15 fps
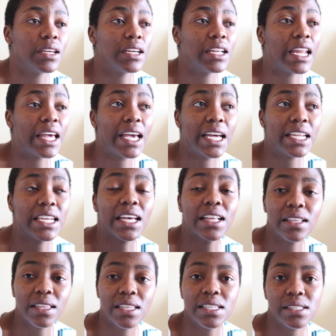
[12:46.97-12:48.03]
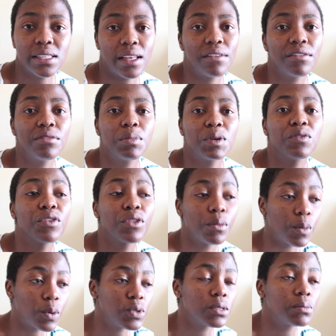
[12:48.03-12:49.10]
like unhealthy stuff, but for the
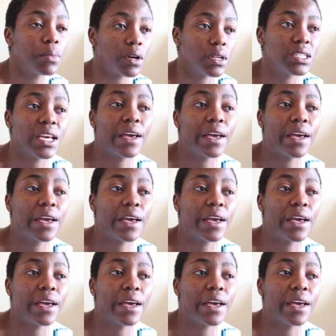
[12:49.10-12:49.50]
most part